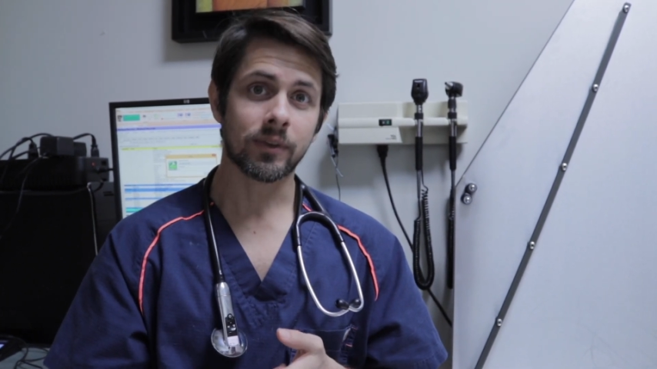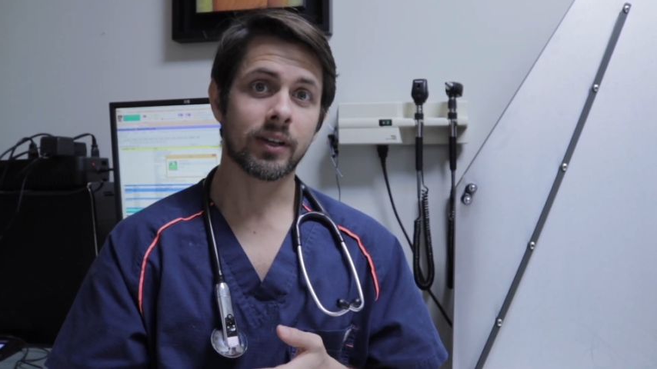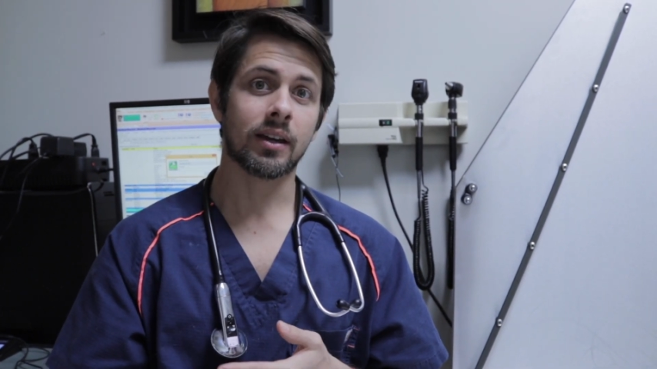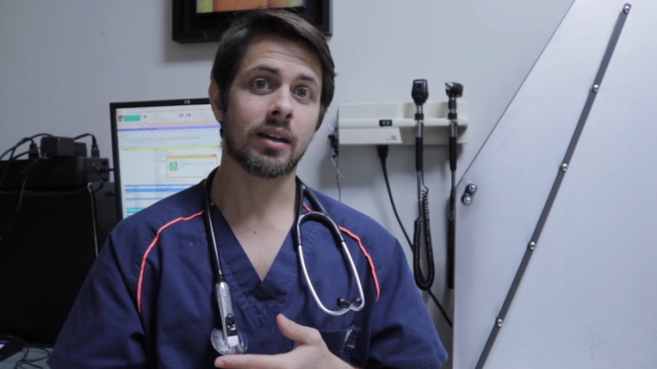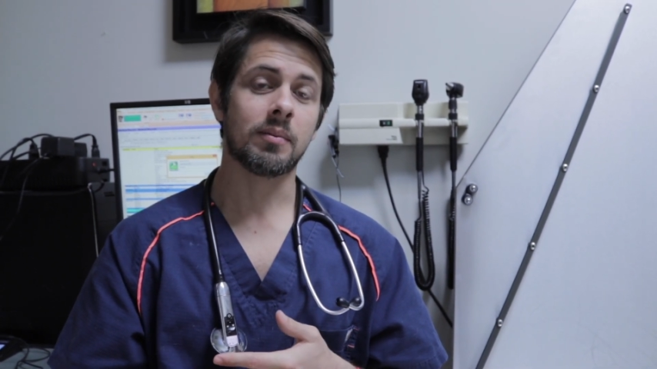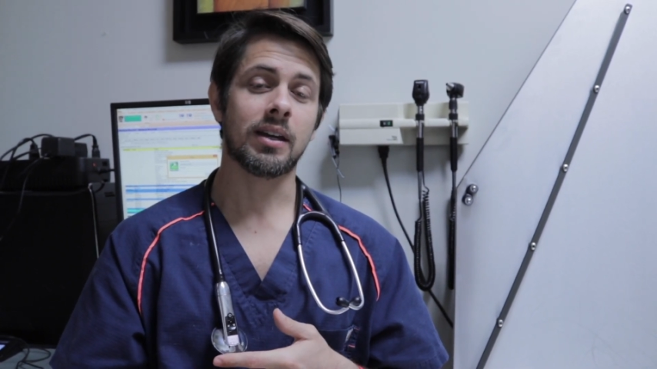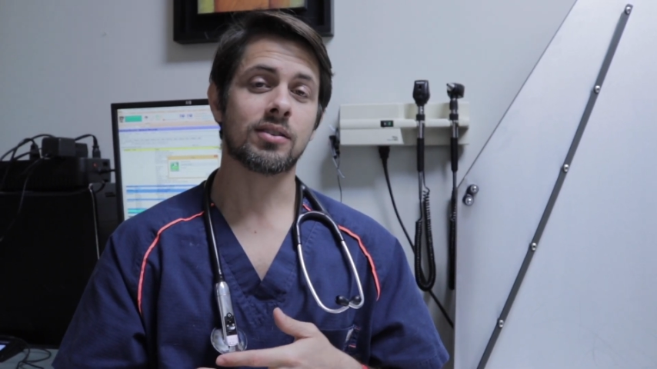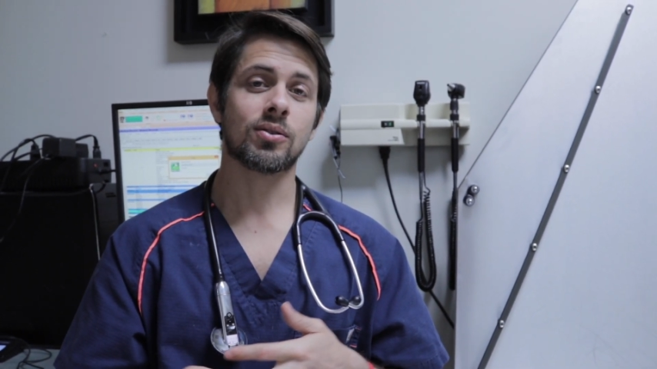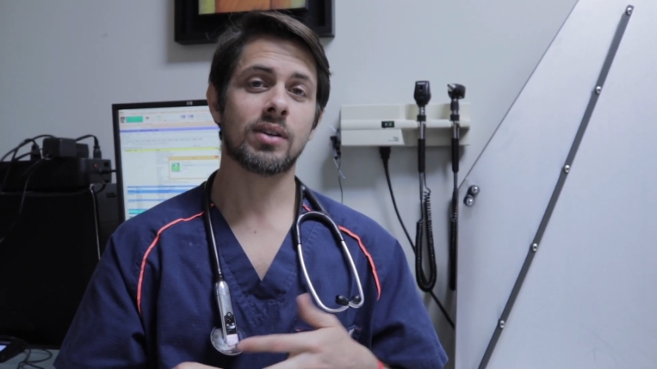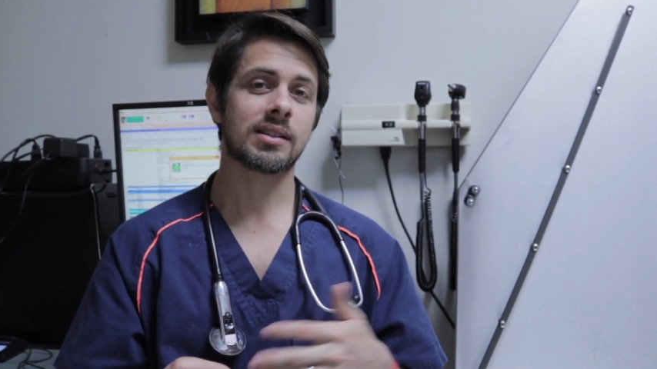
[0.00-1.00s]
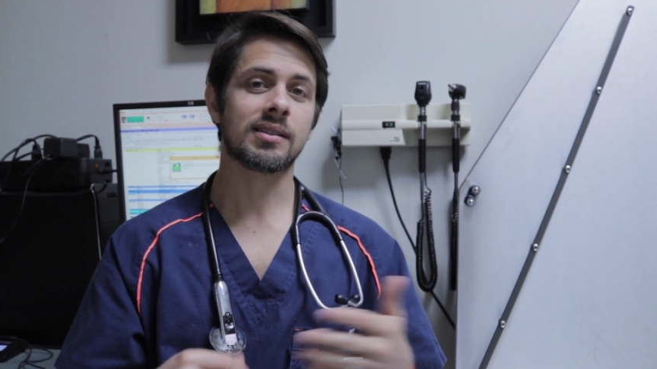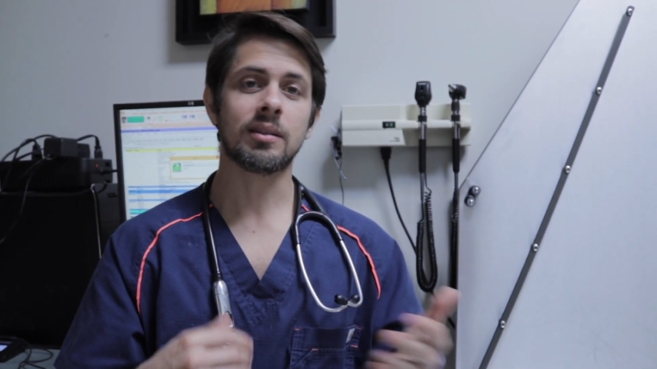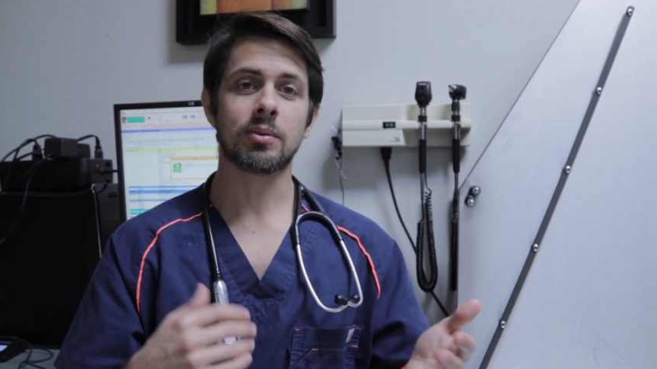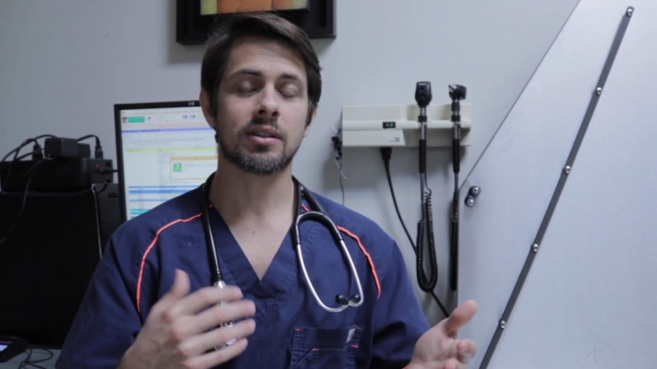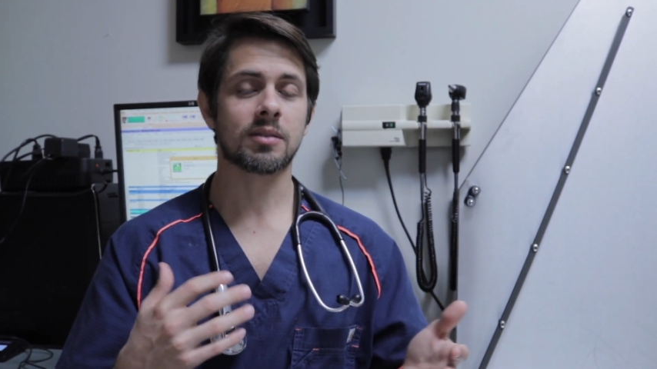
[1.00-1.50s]
And so that
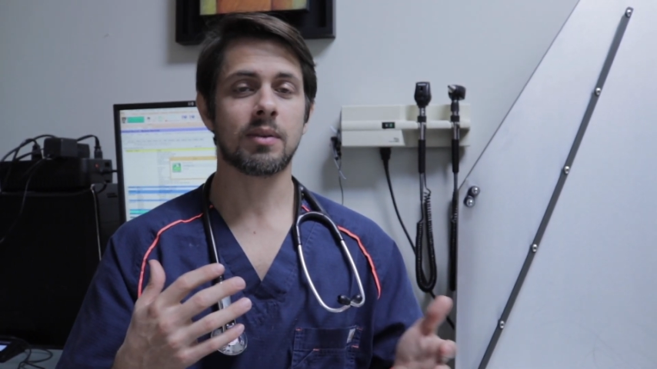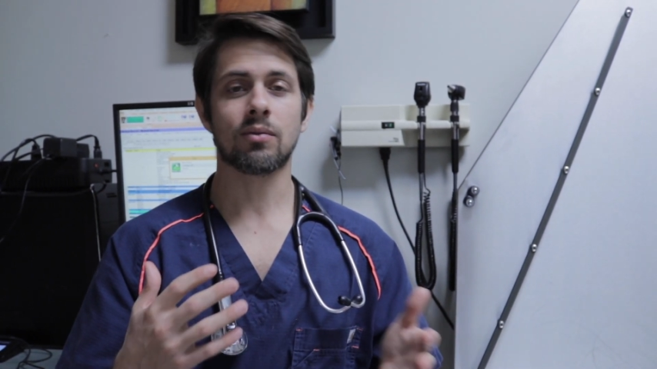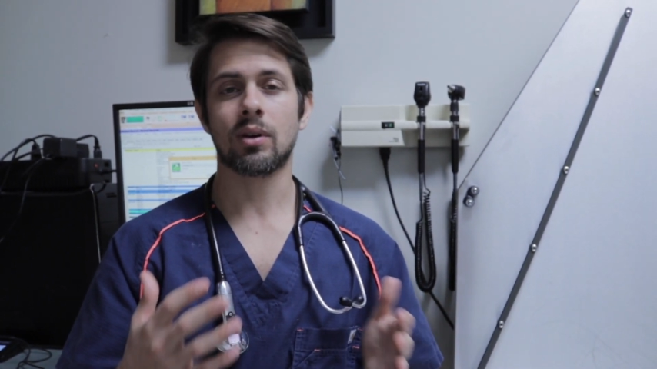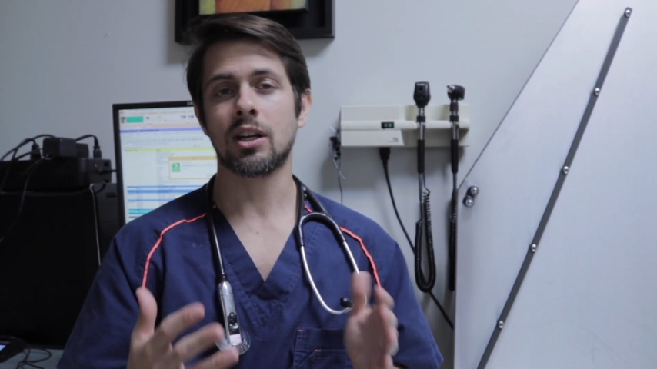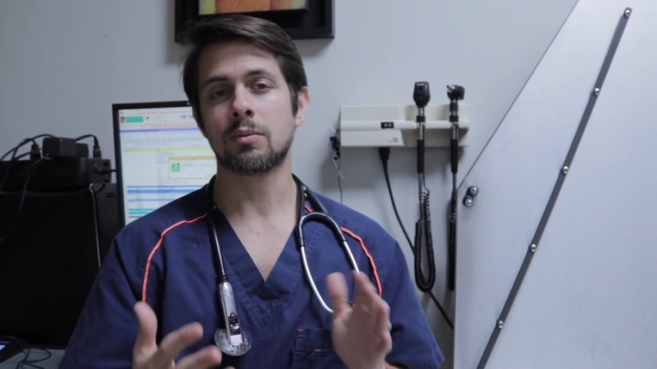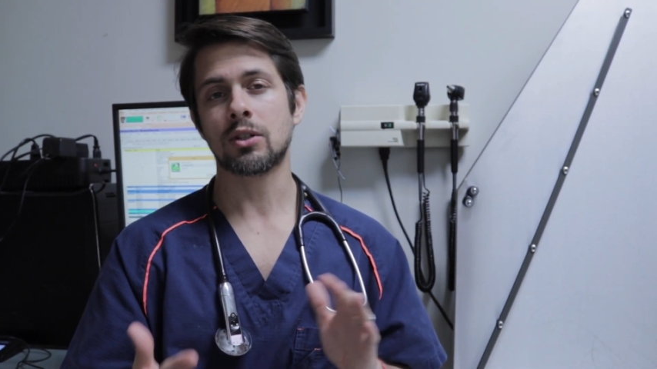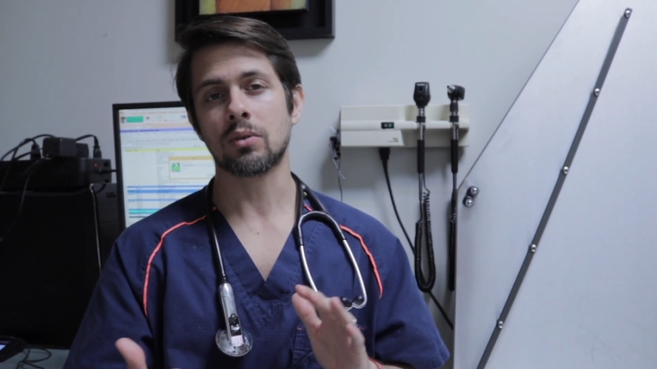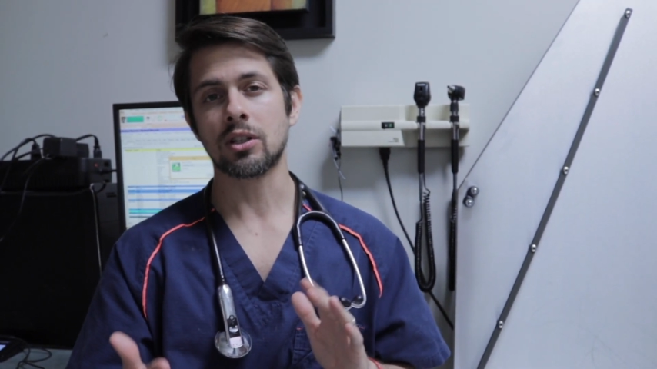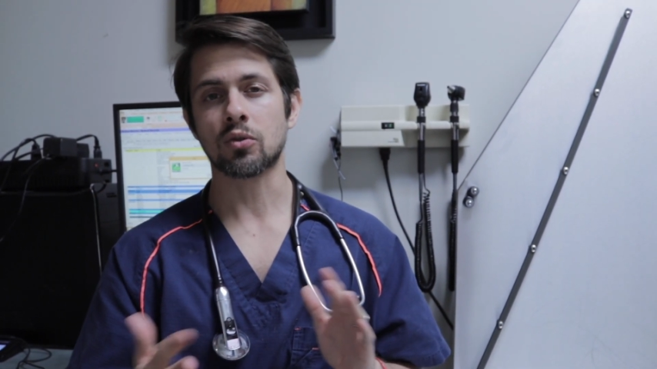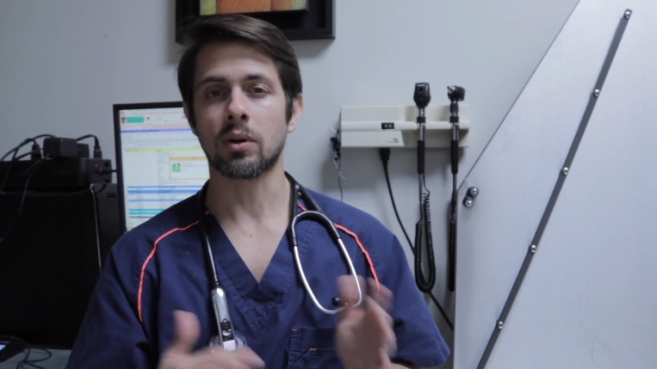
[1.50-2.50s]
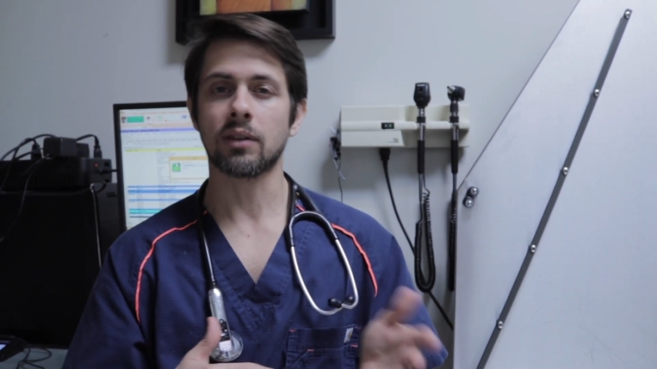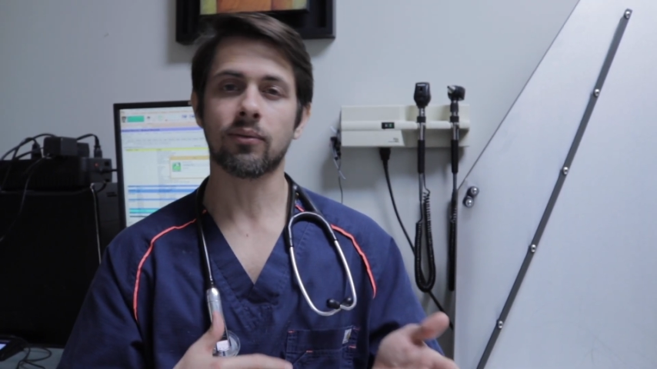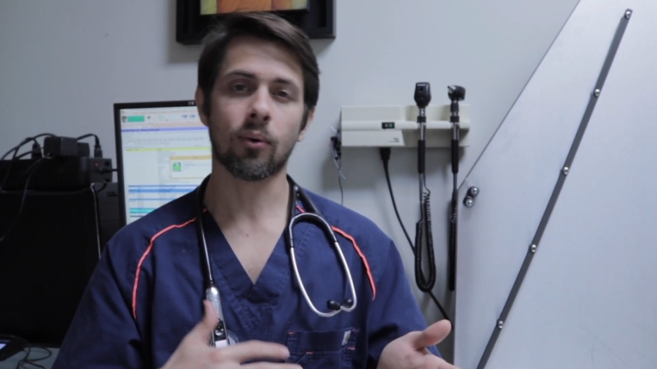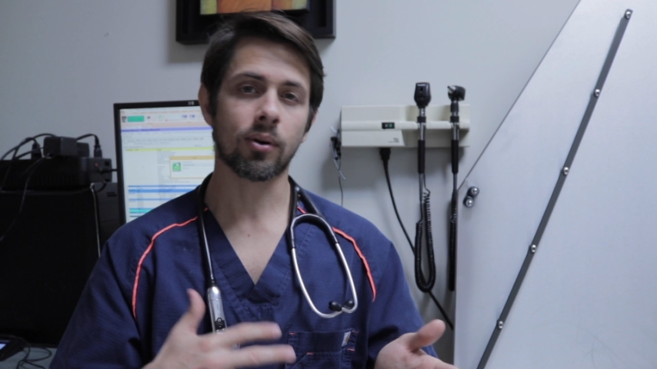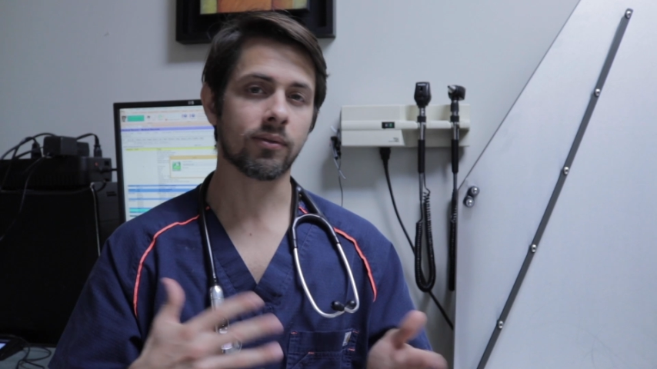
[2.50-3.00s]
sleepiness may range between
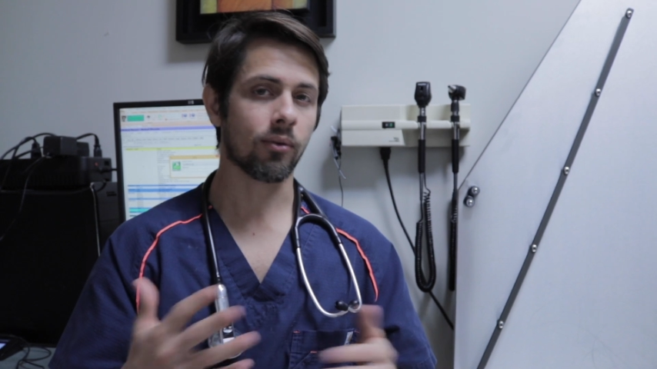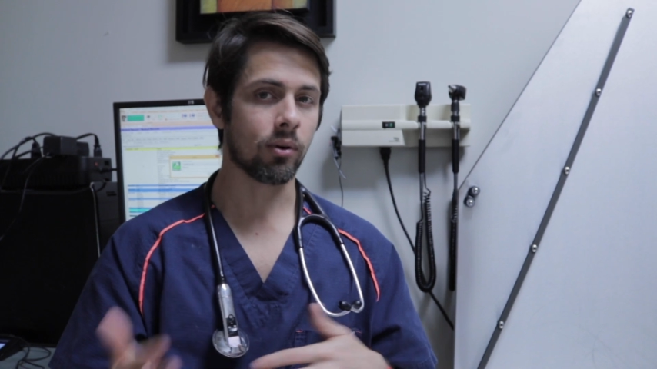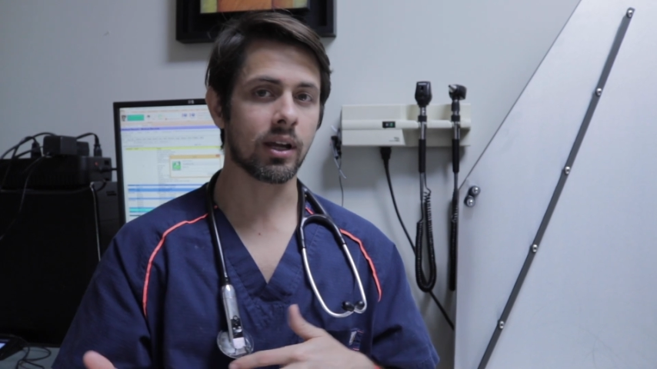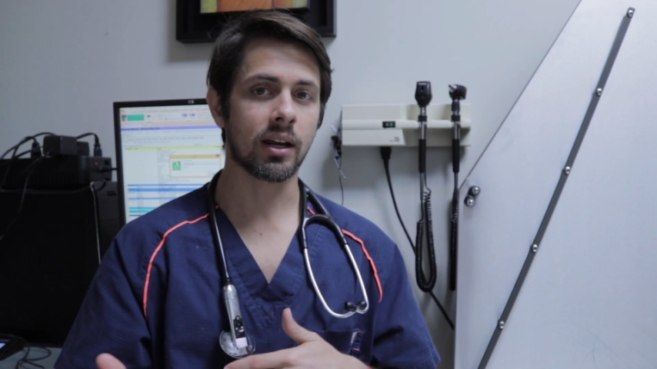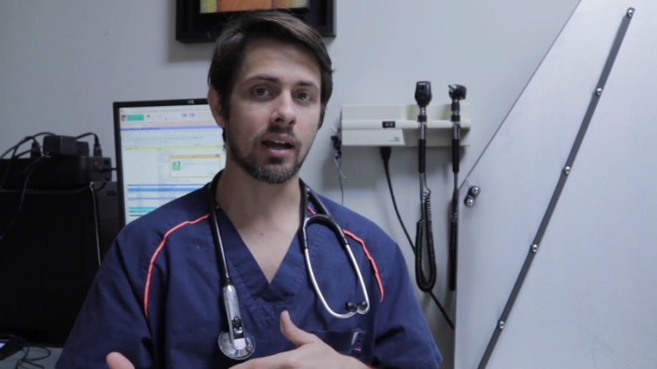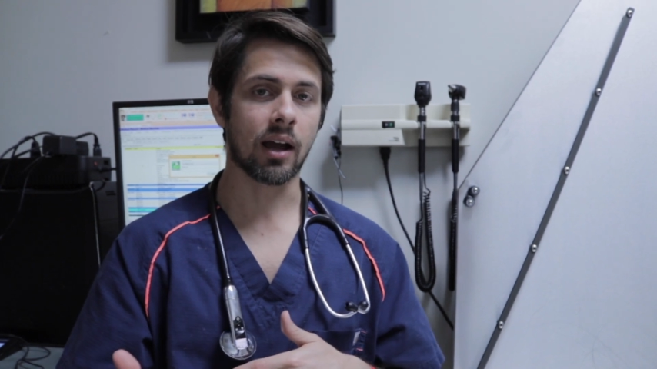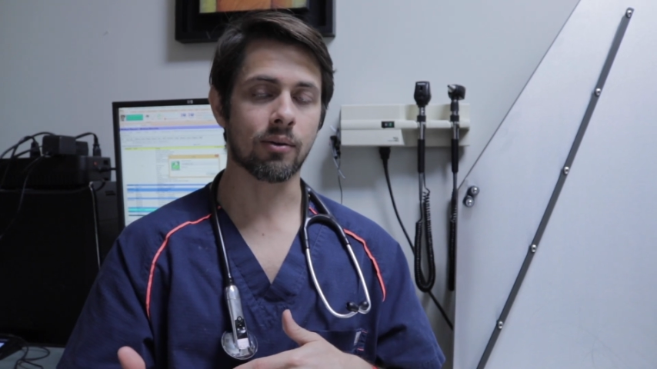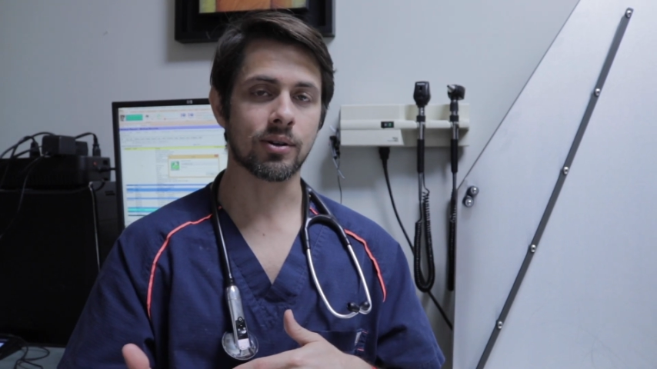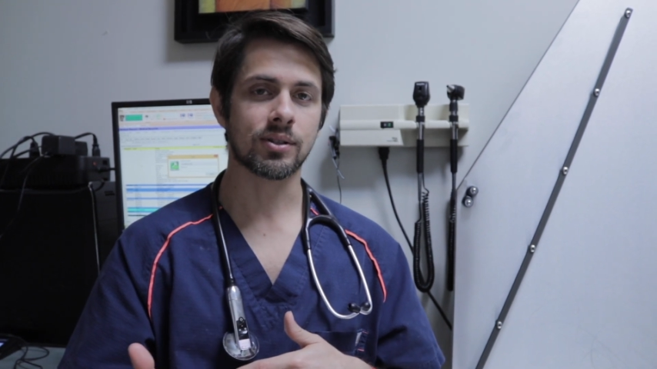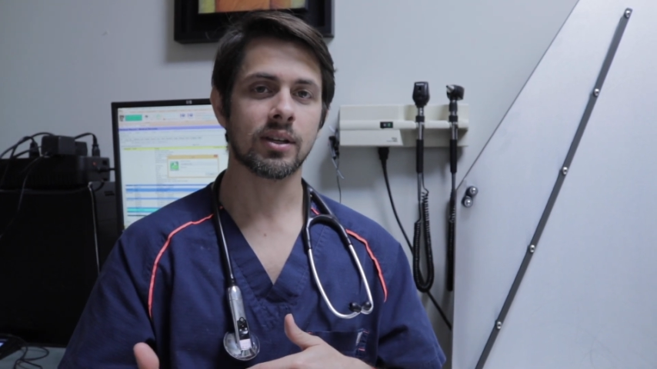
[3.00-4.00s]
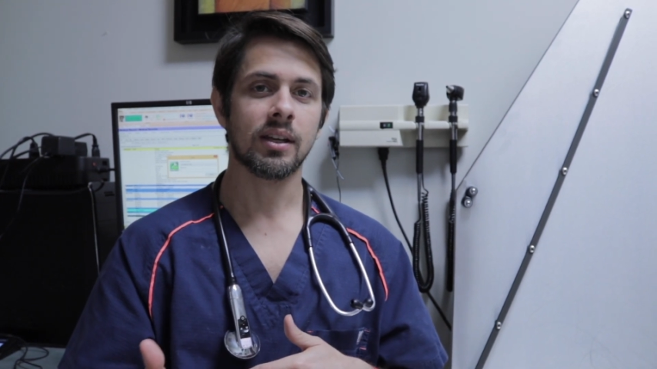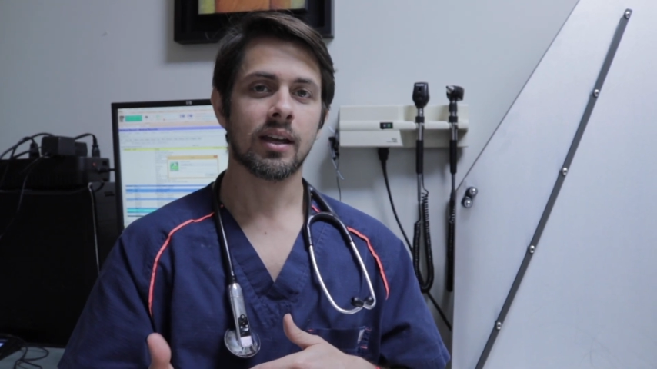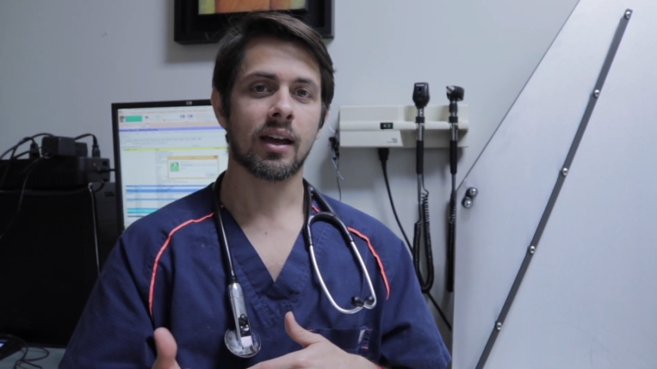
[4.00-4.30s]
24 to 48 hours.